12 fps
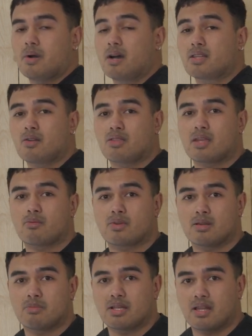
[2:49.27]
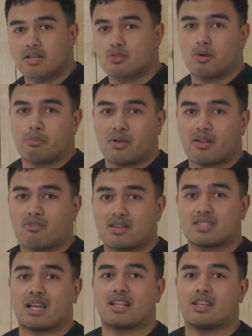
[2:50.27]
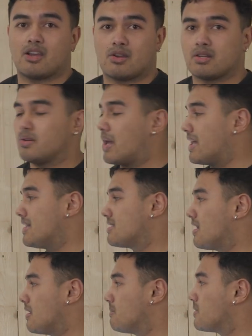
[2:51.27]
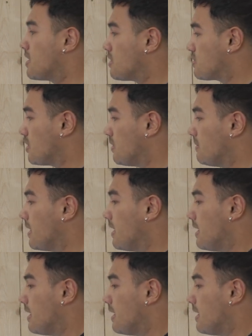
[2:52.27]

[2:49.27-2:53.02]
But I don't think we're going to be like Toprak Razgat Lioglu anytime soon.